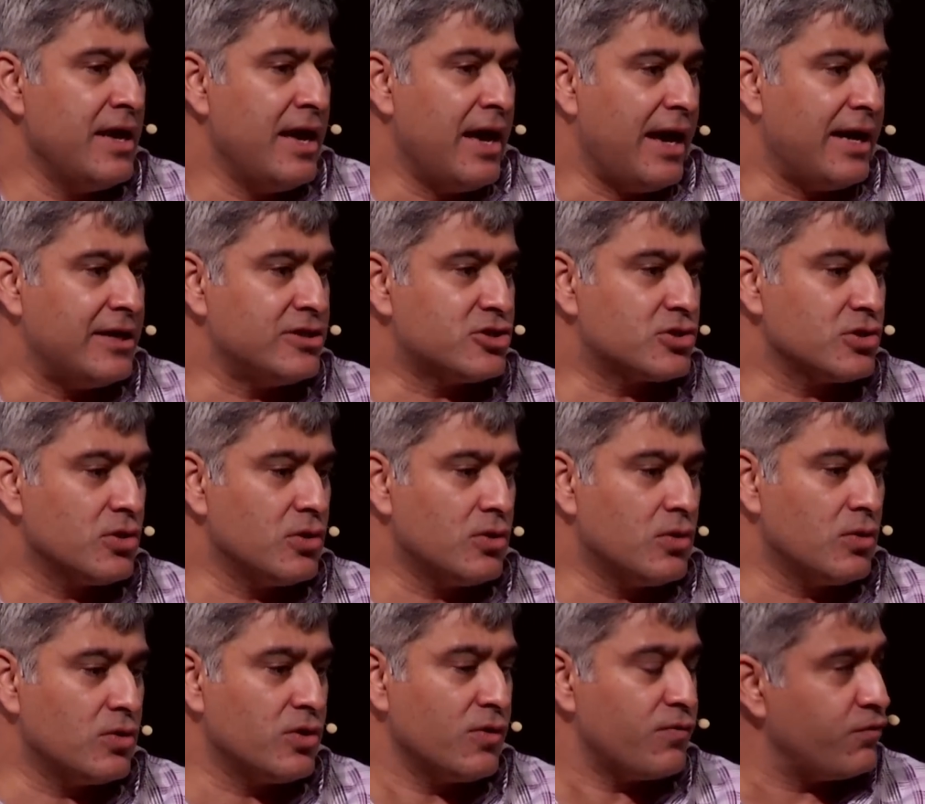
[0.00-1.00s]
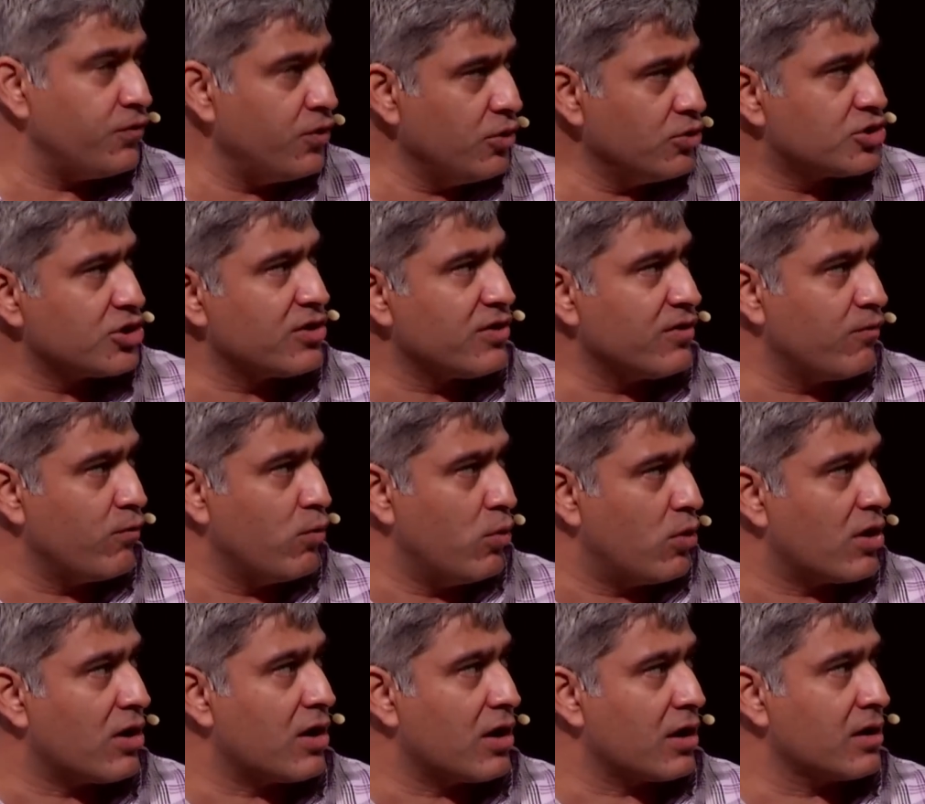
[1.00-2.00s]
And so the future of
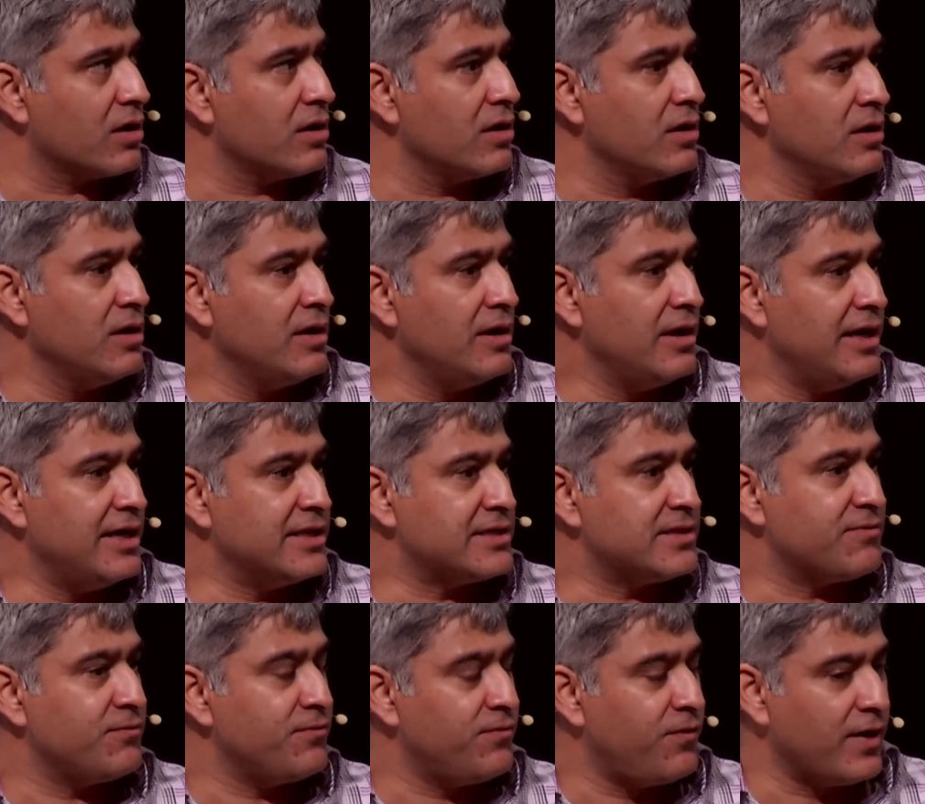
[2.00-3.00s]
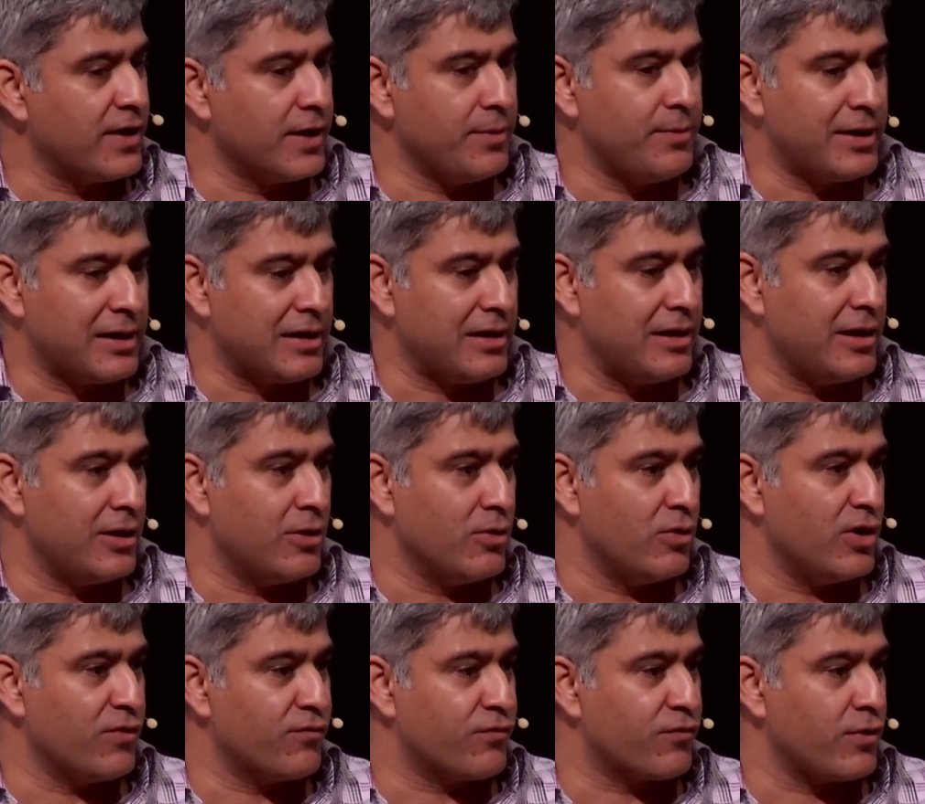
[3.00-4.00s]
work is fundamentally
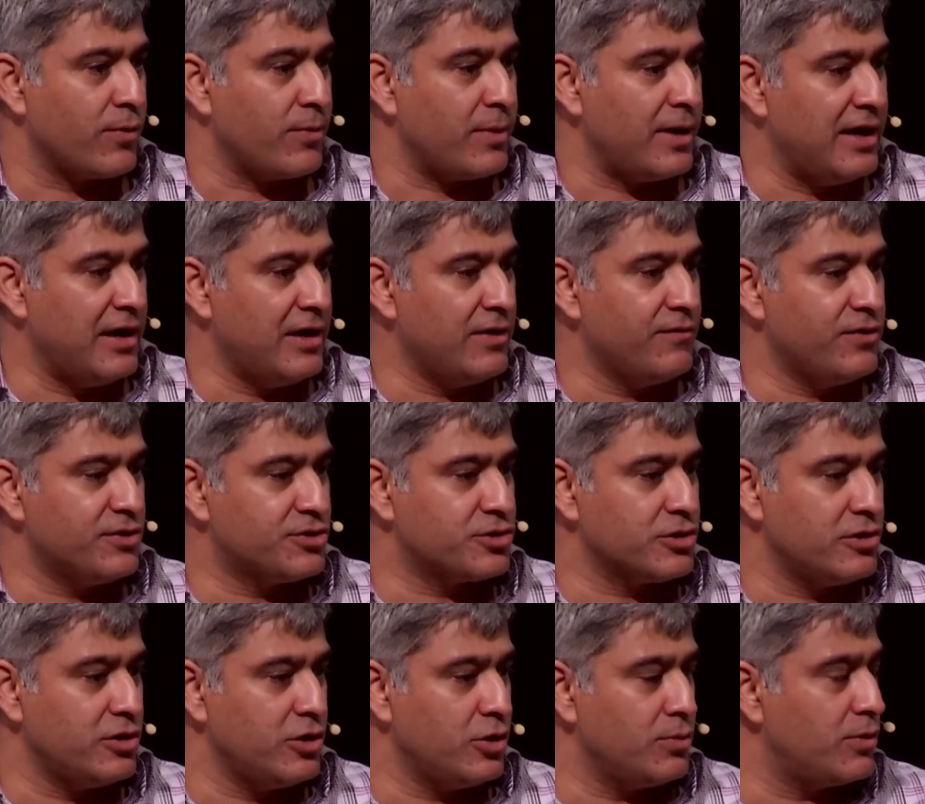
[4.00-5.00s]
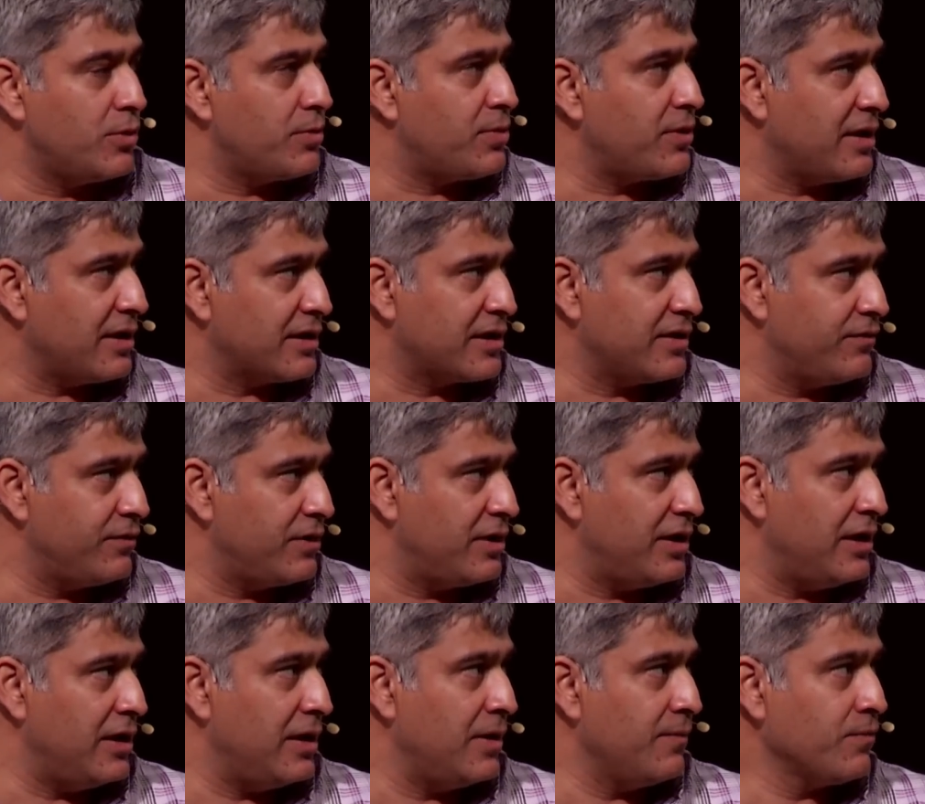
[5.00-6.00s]
going from individual human
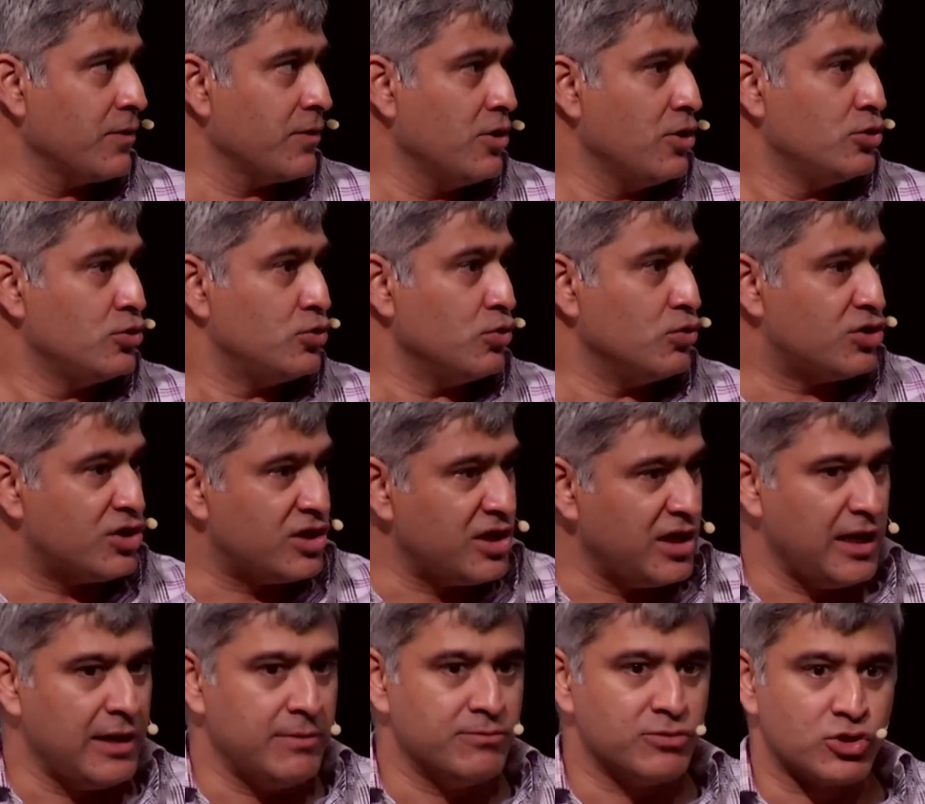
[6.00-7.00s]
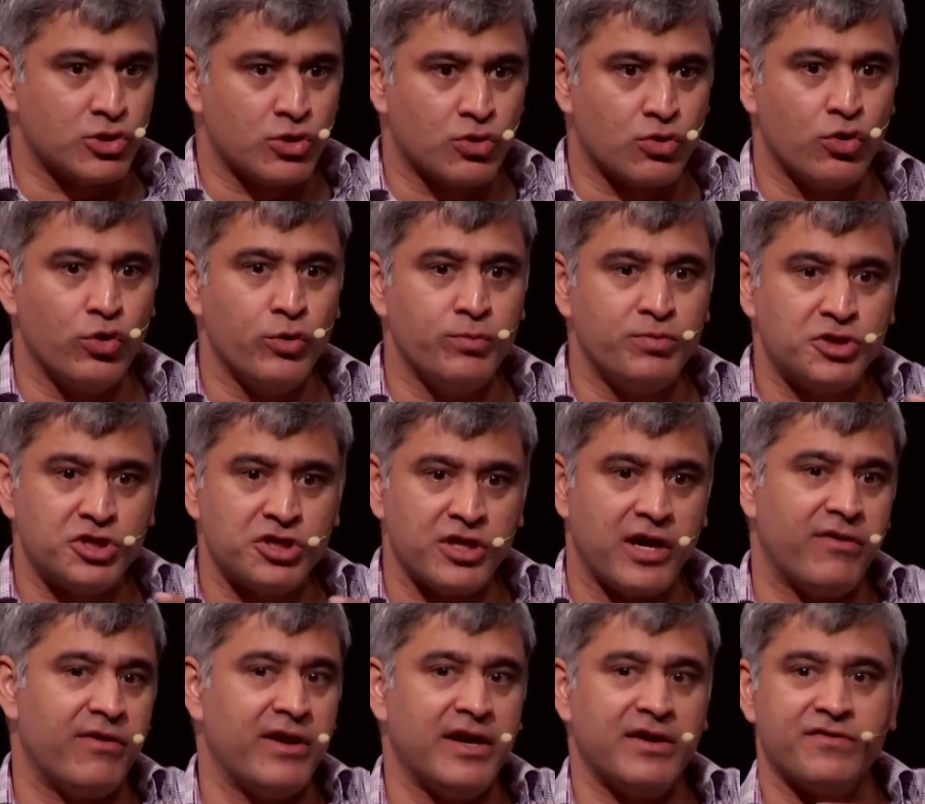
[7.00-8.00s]
productivity to teams, group
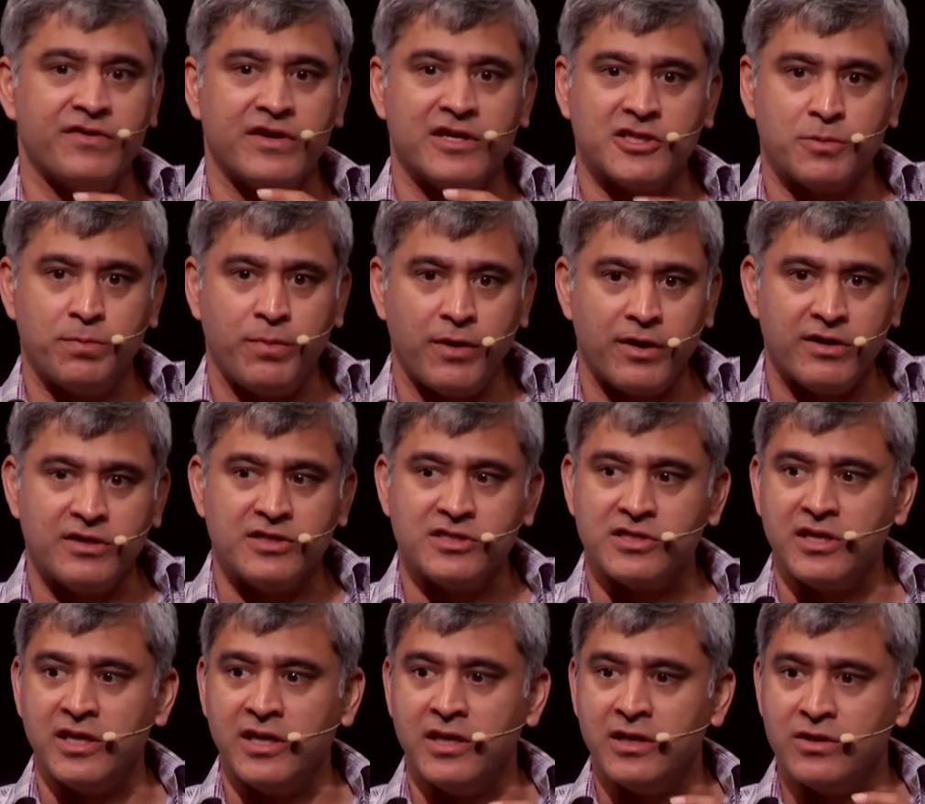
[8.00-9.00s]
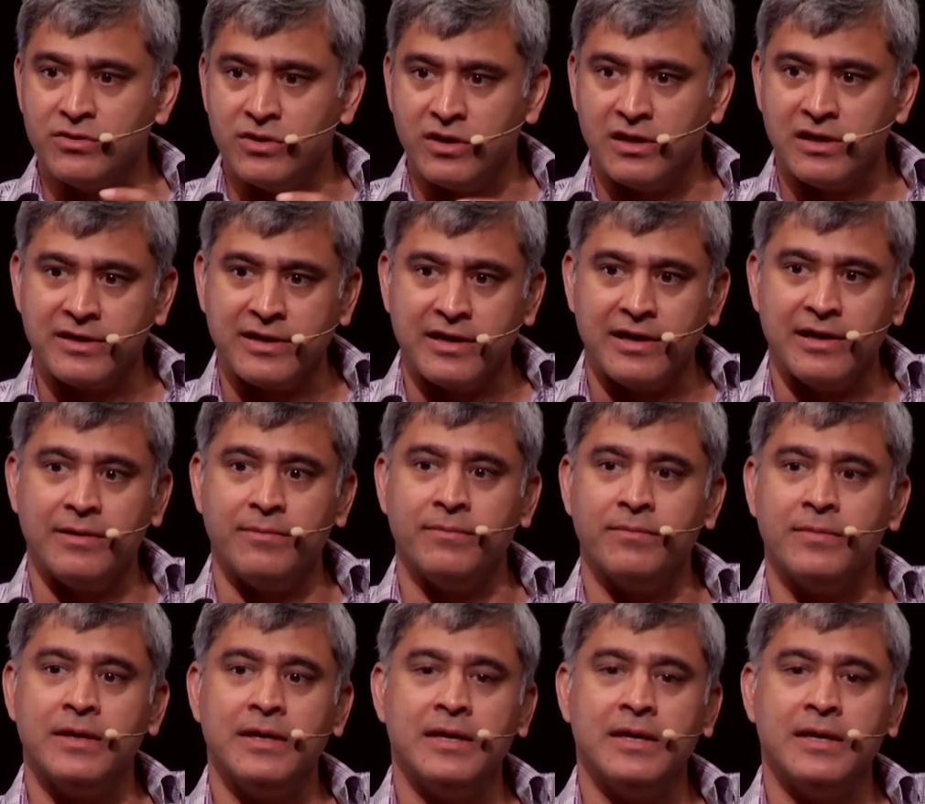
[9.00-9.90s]
sharing, transparency, real time.